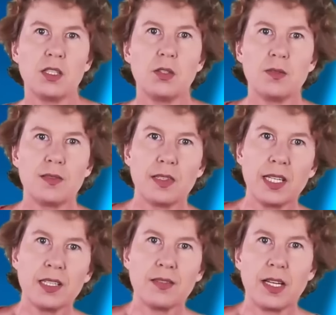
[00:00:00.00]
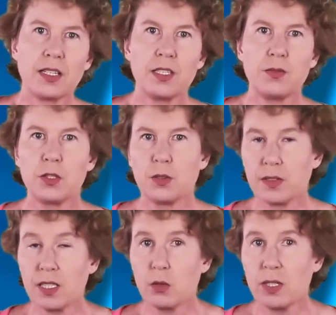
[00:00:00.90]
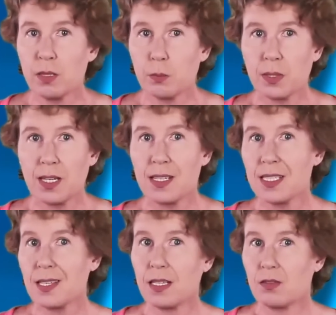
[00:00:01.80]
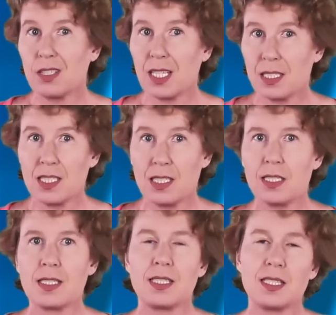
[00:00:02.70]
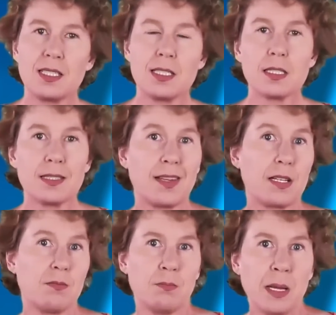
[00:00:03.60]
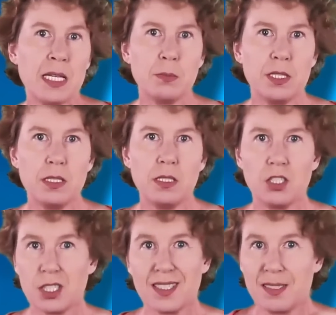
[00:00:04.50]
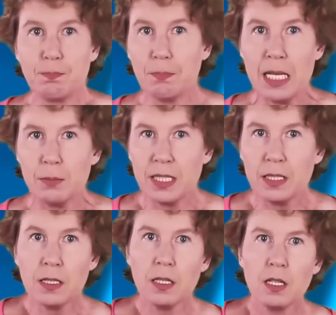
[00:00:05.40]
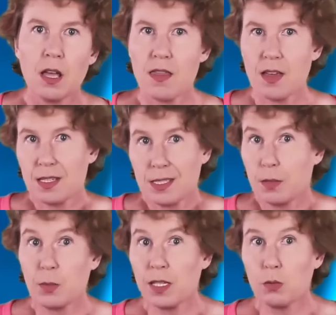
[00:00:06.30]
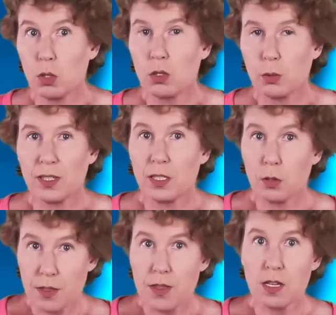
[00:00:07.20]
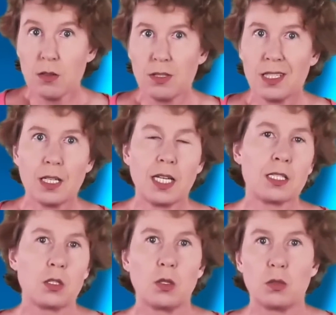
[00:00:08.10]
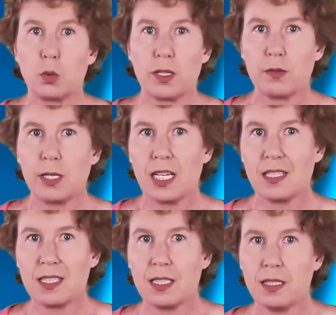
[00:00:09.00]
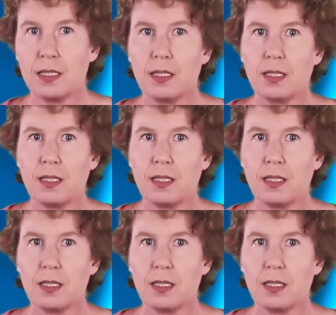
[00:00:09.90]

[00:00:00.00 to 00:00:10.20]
You'd think that if your theory implies that reality doesn't exist, then maybe, just maybe, there's something wrong with your theory and not with reality.